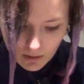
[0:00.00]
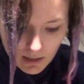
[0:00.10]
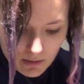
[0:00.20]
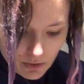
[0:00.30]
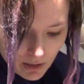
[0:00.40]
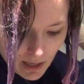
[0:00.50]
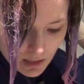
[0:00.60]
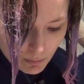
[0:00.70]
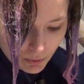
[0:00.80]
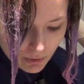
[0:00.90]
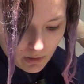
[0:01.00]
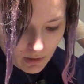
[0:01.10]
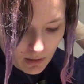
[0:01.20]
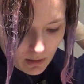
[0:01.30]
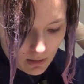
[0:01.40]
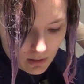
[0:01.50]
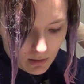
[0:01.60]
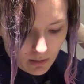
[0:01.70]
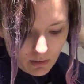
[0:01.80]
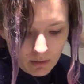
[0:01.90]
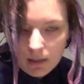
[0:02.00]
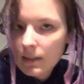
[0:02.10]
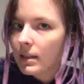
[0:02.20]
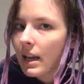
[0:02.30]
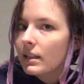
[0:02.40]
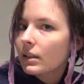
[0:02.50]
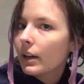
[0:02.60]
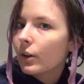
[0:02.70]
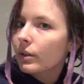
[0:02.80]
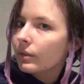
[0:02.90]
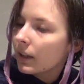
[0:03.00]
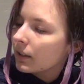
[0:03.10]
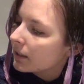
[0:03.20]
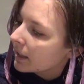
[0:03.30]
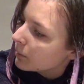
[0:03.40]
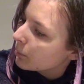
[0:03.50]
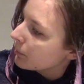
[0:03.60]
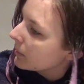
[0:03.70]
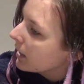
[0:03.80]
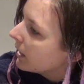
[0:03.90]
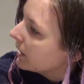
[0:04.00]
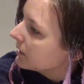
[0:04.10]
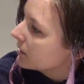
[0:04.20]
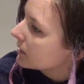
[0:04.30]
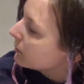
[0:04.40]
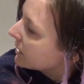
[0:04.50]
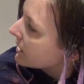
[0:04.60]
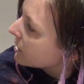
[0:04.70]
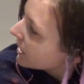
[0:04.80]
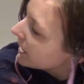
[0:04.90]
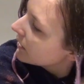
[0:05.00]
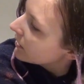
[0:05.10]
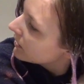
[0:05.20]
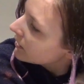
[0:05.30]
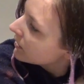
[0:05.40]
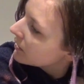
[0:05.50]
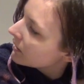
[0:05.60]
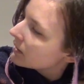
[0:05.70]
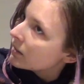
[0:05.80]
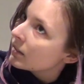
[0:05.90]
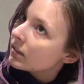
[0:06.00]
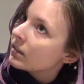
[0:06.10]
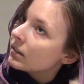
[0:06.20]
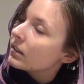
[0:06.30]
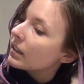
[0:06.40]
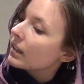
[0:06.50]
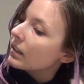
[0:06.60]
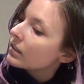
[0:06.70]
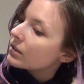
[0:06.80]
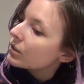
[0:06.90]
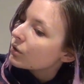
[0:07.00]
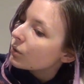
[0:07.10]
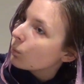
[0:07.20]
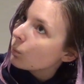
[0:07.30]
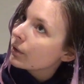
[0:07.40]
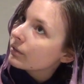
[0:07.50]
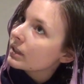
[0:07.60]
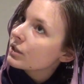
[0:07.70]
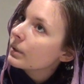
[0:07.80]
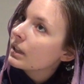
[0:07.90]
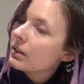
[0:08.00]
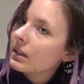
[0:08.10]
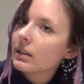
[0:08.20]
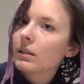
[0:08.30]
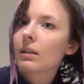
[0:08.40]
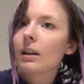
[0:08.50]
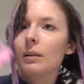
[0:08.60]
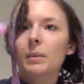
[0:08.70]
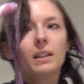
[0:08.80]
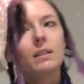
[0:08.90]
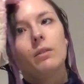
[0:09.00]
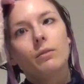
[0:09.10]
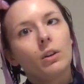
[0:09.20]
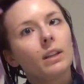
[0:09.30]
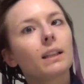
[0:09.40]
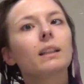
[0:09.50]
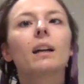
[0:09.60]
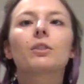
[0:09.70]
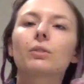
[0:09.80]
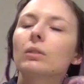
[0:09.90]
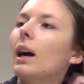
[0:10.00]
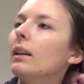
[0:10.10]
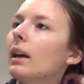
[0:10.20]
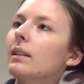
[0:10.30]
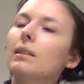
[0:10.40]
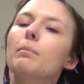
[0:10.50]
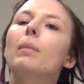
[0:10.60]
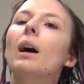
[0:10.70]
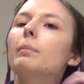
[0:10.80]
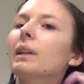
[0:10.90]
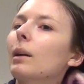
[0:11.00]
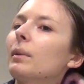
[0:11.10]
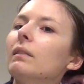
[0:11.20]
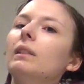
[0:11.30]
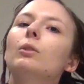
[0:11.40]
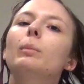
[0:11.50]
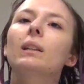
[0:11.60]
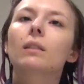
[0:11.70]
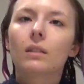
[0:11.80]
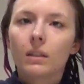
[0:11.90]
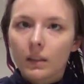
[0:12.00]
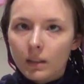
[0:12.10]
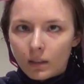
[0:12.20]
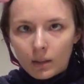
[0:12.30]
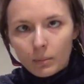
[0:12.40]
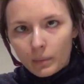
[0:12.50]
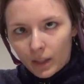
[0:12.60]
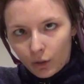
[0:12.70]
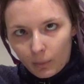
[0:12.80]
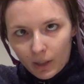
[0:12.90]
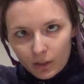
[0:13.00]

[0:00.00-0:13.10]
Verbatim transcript: And it's okay to put this hair dye over like unbleached hair. It won't really do anything um, unless you've got like natural highlights. It might pick up a little bit, but not